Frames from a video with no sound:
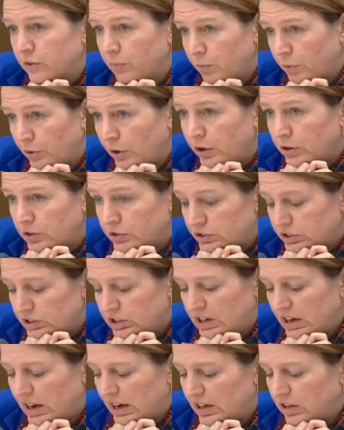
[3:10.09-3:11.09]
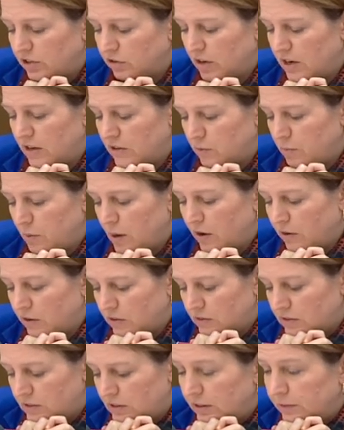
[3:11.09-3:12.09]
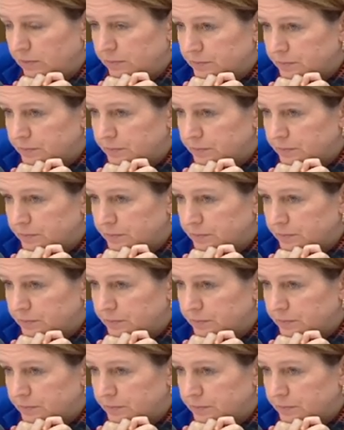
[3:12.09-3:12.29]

approach to data transparency.